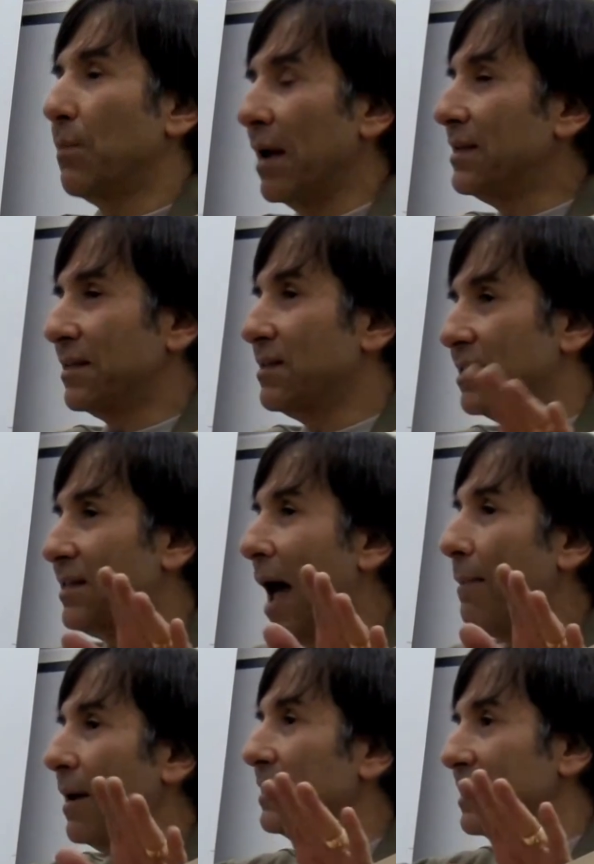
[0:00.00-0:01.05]

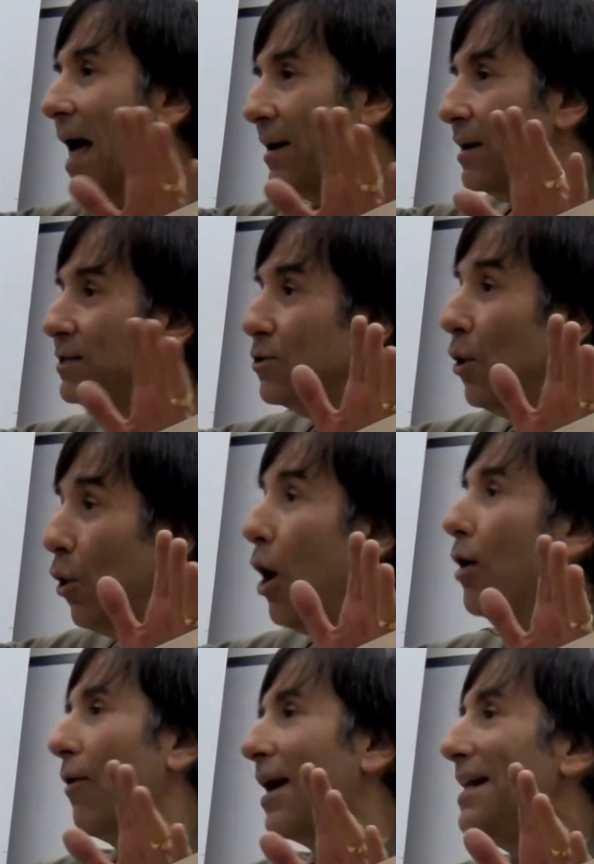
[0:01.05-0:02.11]
It's no
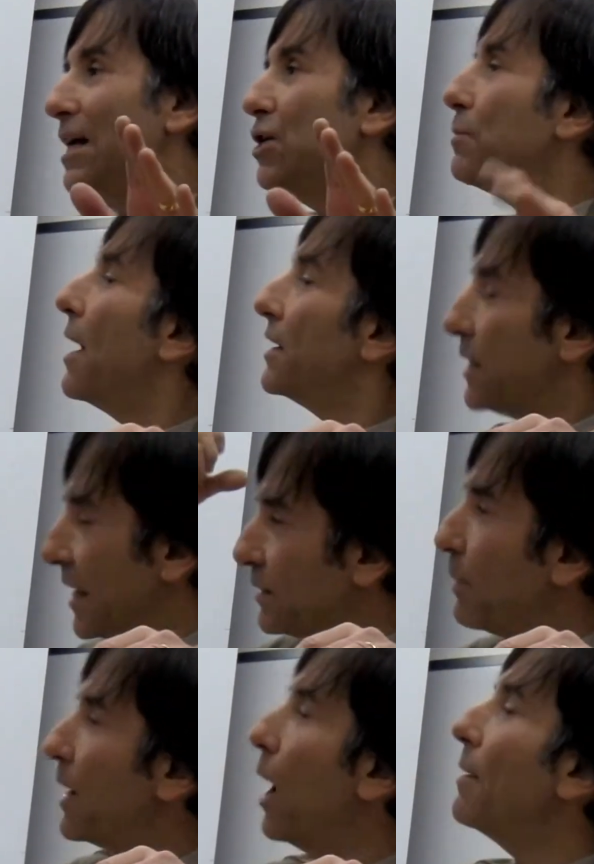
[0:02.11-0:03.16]
longer a niche market. It's
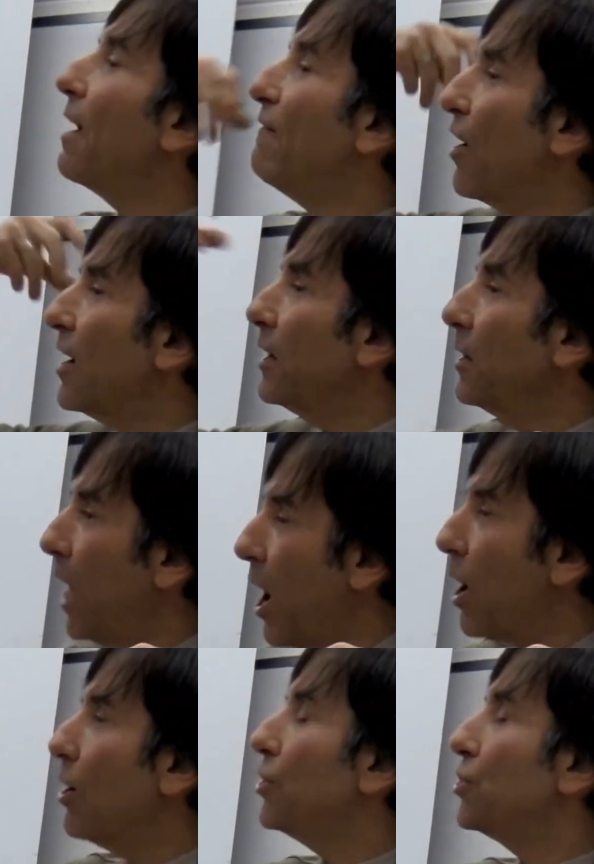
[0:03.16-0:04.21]
becoming a very
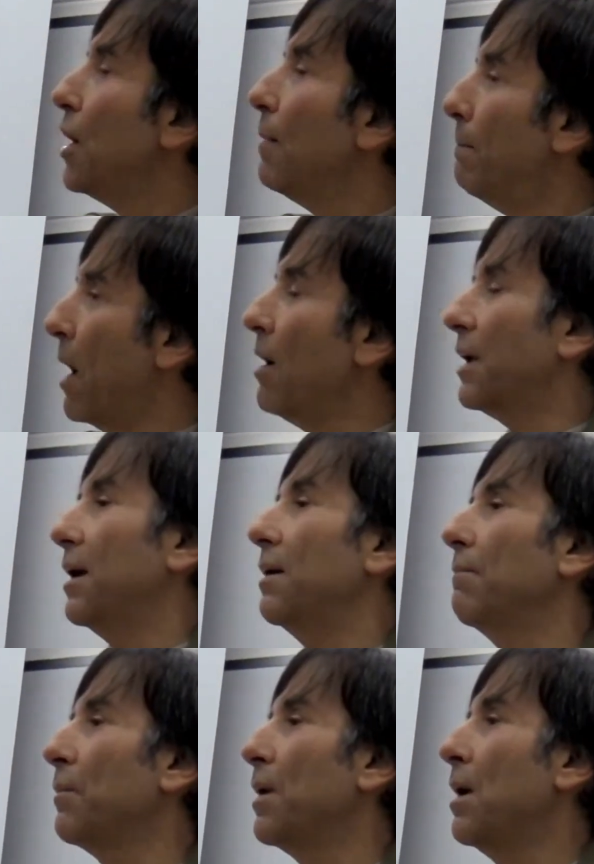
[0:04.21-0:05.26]
large market.
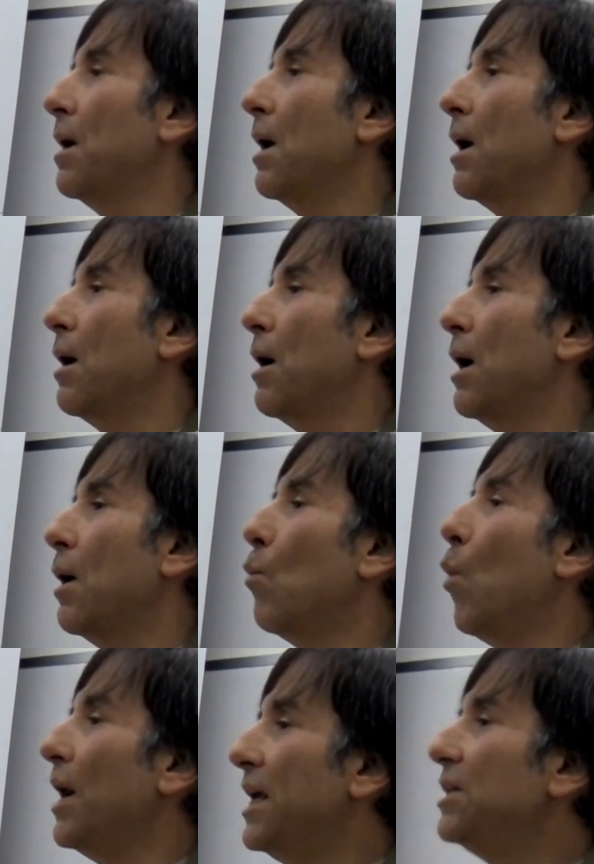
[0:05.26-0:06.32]

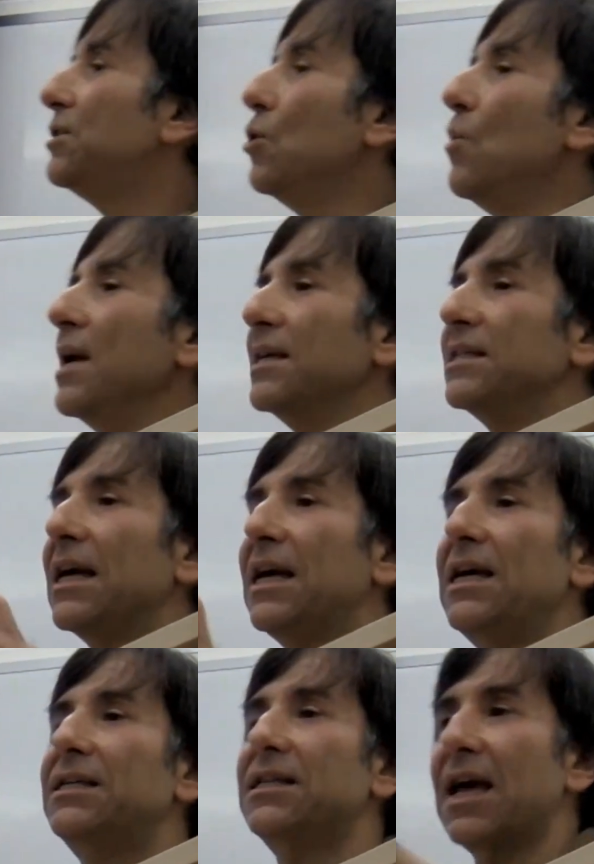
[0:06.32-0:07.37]
What he's doing is
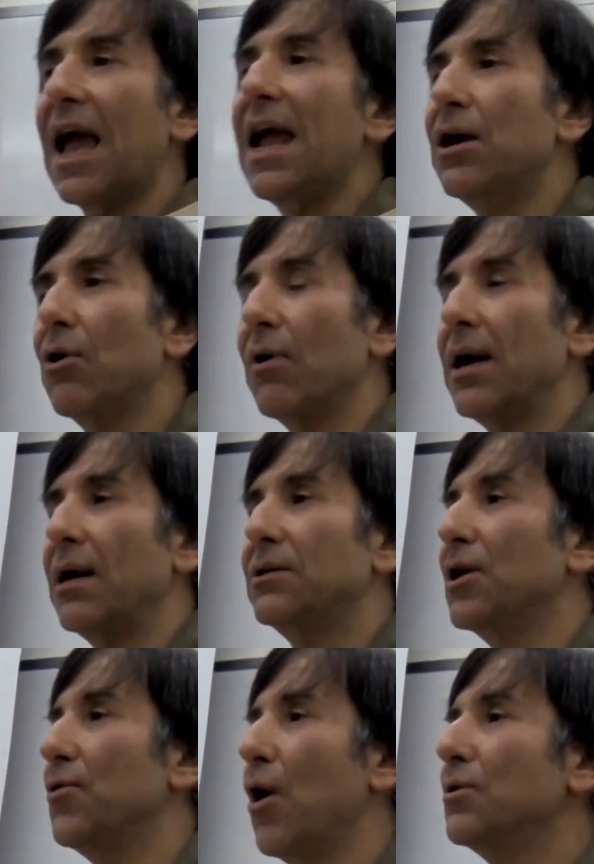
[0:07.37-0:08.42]
he's catering
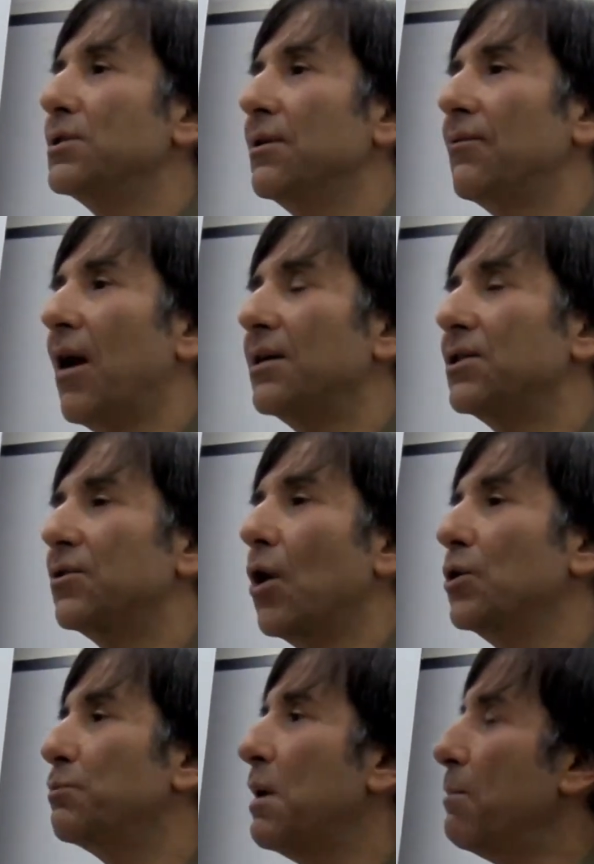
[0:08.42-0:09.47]
to those of us,
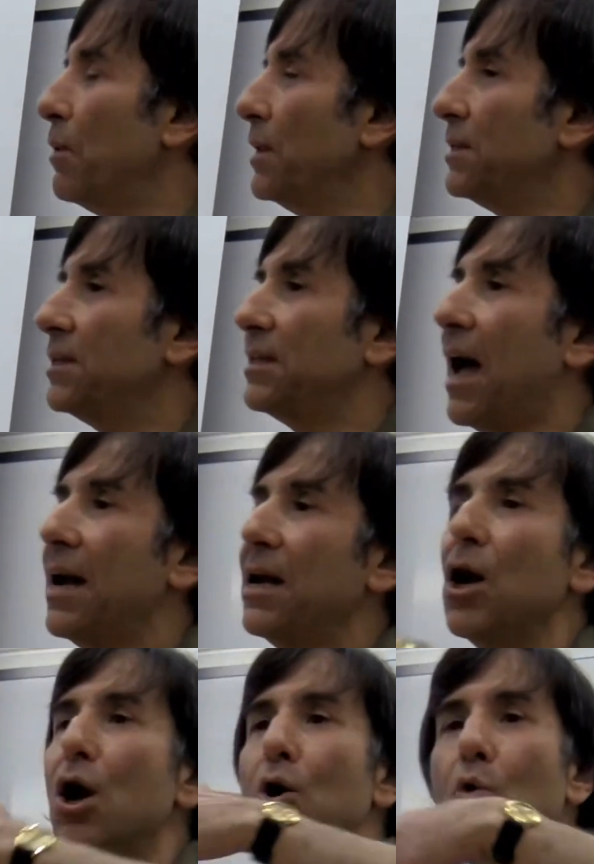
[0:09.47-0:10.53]
those people in society
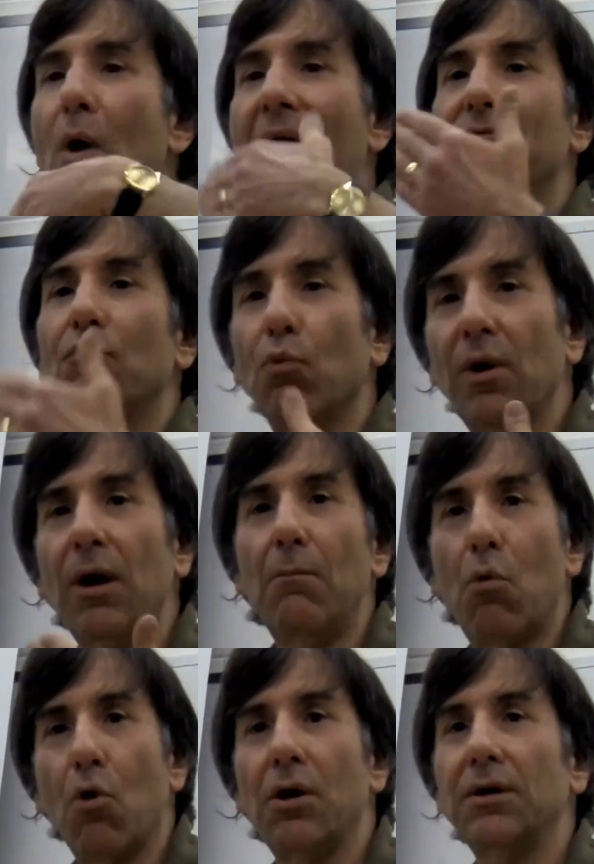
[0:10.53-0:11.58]
who have real
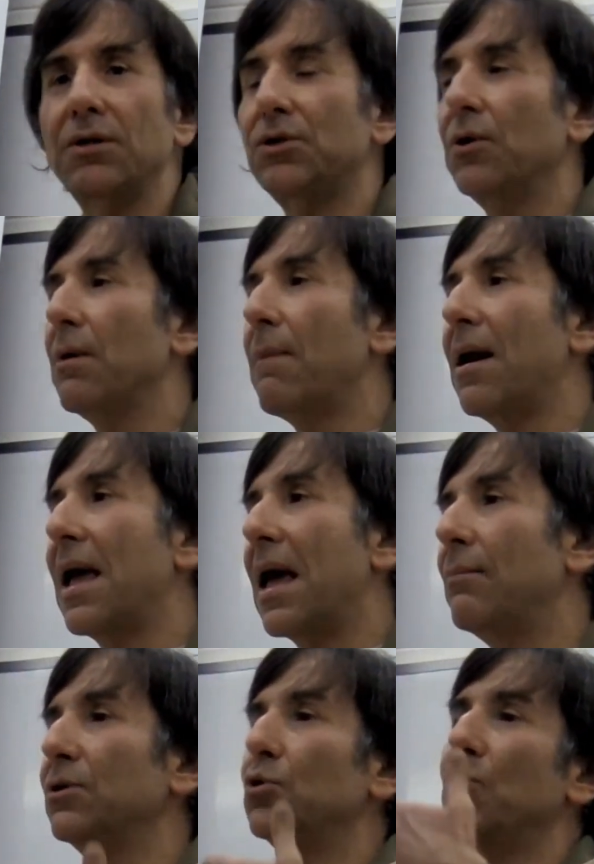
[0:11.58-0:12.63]
moral concern about
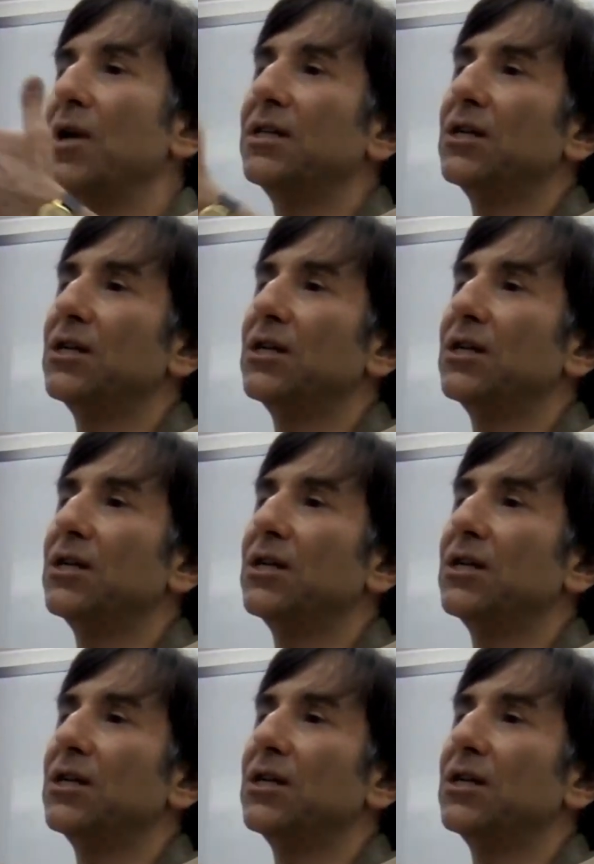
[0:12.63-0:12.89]
animals, who